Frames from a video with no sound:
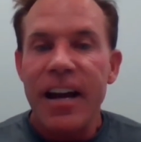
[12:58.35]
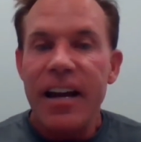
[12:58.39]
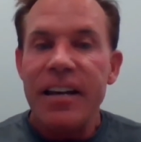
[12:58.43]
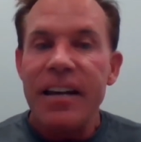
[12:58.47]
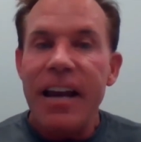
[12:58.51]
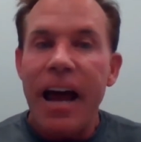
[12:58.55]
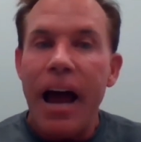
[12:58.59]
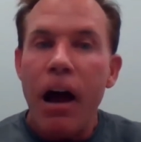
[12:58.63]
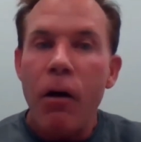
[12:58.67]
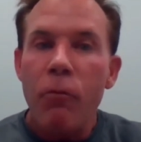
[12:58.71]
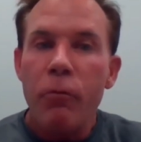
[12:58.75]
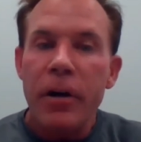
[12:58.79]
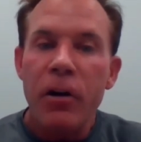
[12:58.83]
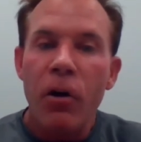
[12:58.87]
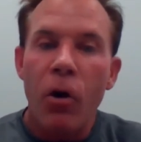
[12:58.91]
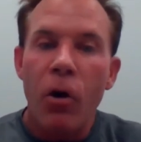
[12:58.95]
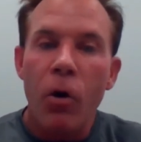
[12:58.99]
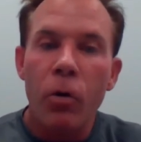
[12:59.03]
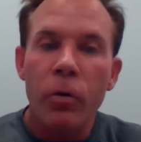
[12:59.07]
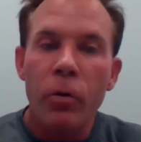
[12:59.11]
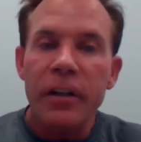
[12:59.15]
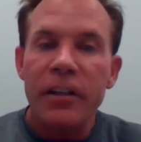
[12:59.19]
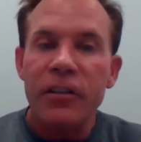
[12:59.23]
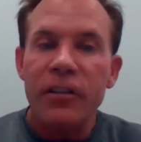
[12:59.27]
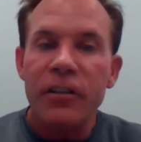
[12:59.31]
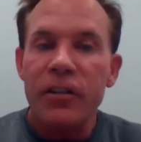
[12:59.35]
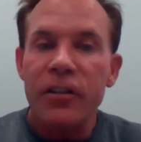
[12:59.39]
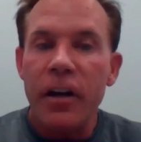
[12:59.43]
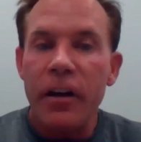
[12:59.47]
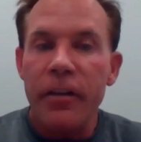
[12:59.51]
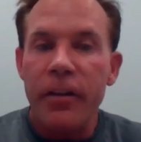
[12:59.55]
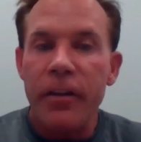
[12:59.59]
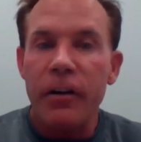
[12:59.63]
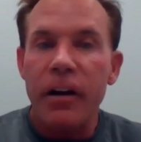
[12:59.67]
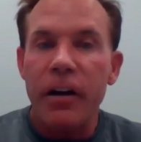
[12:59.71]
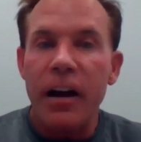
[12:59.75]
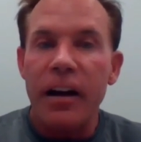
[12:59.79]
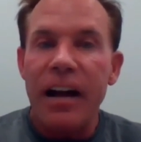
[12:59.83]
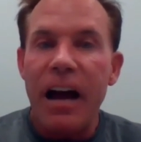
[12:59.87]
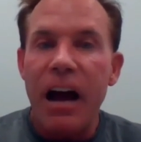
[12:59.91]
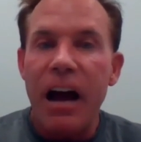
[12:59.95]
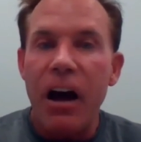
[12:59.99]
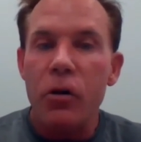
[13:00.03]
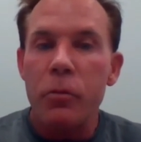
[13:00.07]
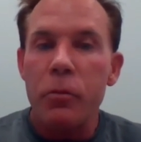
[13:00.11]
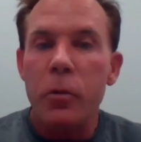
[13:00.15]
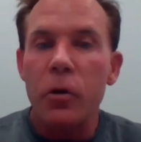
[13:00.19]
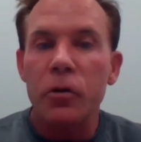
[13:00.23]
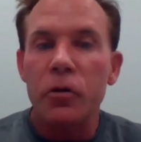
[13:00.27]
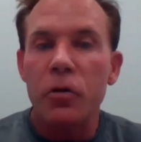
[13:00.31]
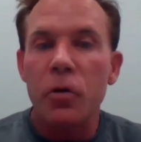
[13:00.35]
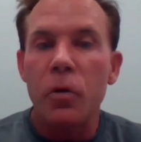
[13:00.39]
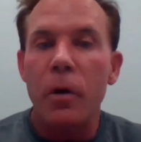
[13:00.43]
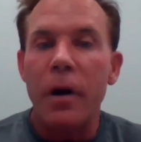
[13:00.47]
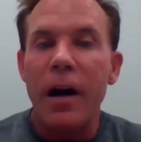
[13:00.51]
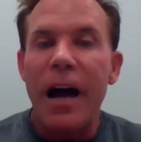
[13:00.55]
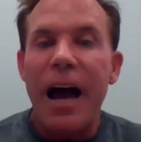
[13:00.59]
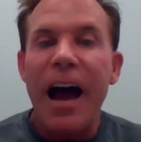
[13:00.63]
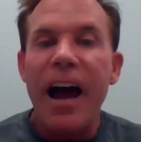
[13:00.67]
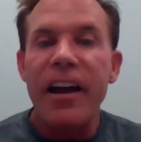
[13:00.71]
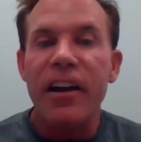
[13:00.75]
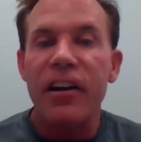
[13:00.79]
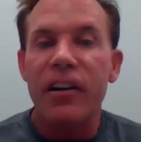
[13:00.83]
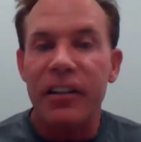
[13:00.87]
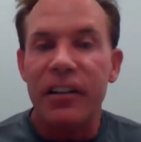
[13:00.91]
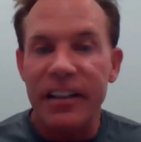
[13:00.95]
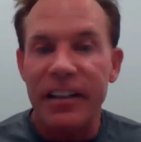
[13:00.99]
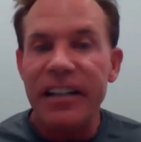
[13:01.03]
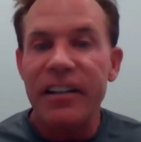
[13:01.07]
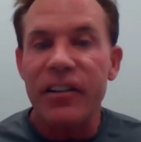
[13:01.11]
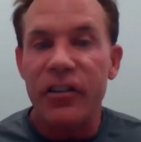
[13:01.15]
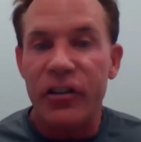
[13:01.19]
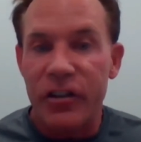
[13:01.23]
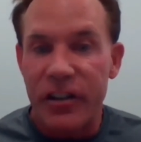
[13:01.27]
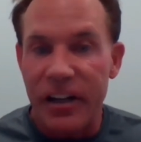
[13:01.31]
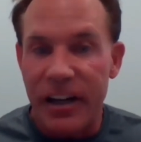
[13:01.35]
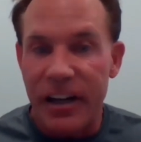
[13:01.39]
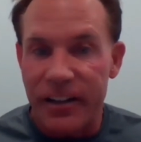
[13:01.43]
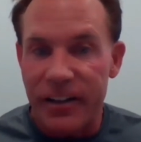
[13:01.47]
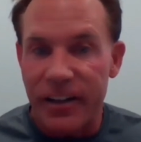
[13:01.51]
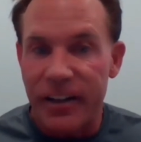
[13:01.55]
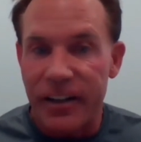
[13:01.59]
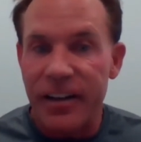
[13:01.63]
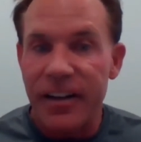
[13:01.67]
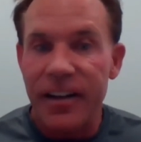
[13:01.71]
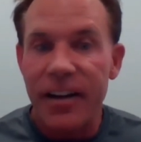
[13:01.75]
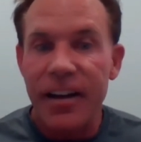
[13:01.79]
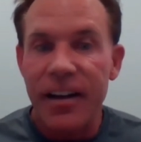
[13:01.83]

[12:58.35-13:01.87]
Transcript: Now hold each other accountable to a higher, cleaner standard.